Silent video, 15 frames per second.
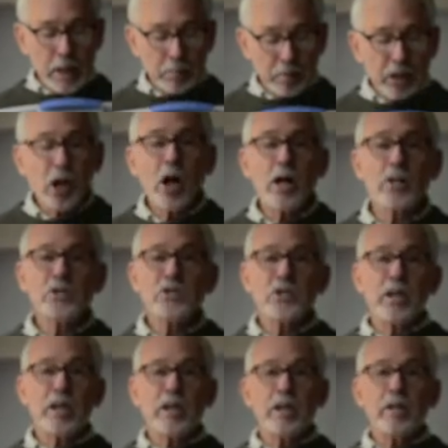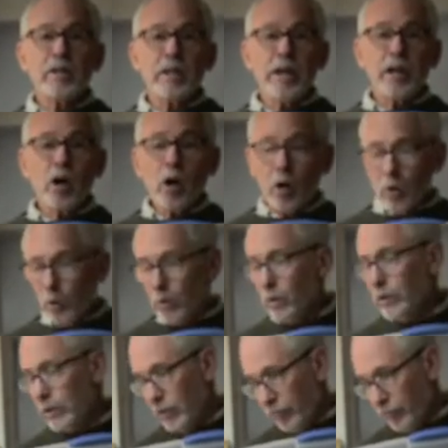because they
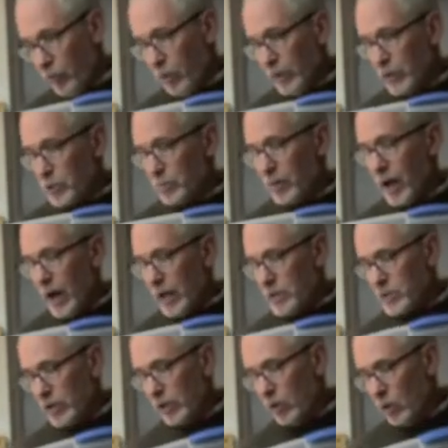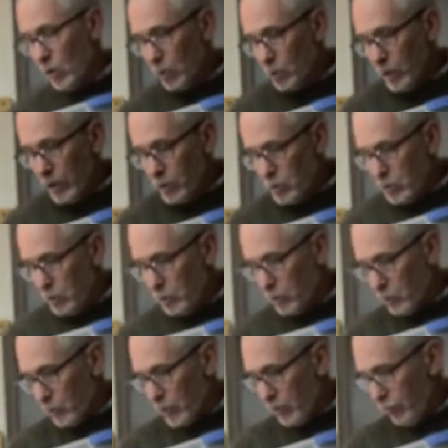hold the 4-inch pots. They'll hold 1, 2,
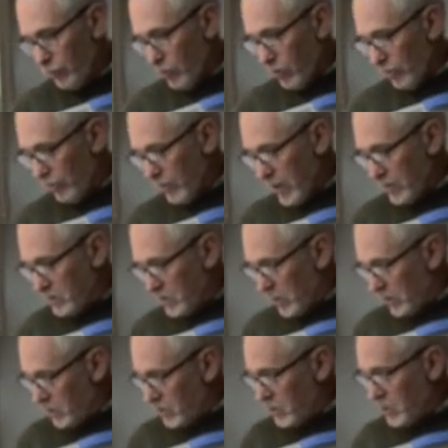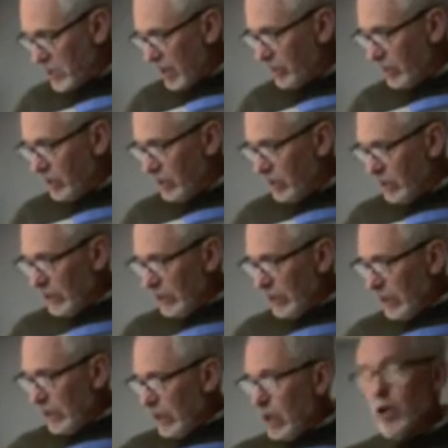3, 4, 5, 6, 7,
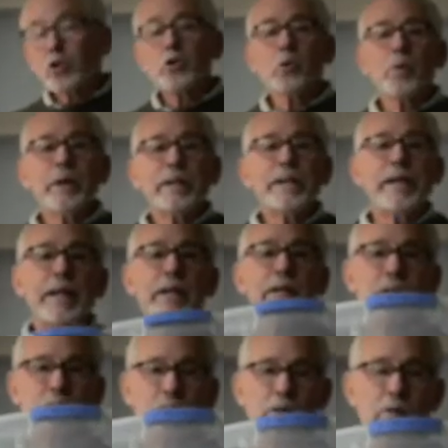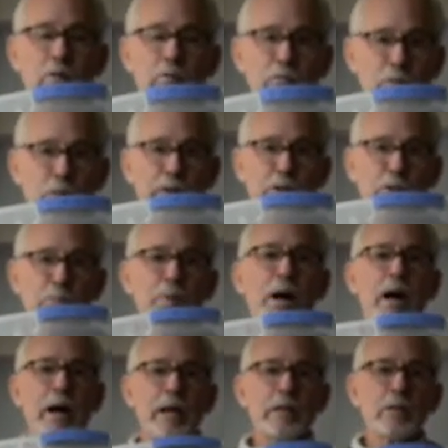28 4-inch
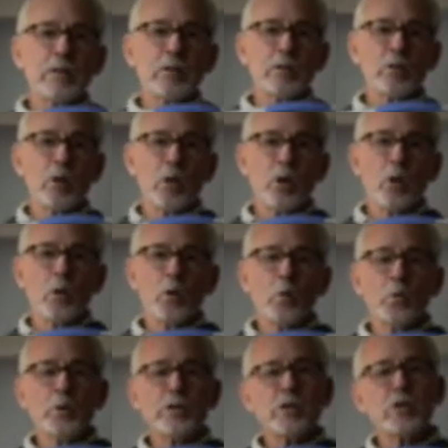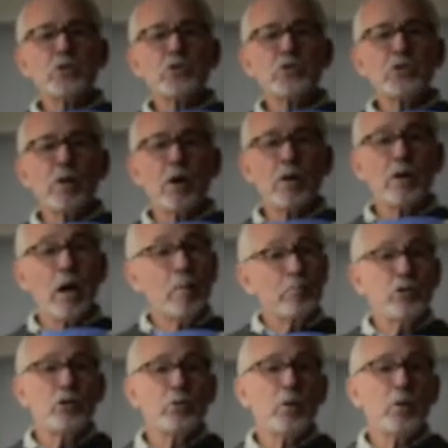pots, which can start up to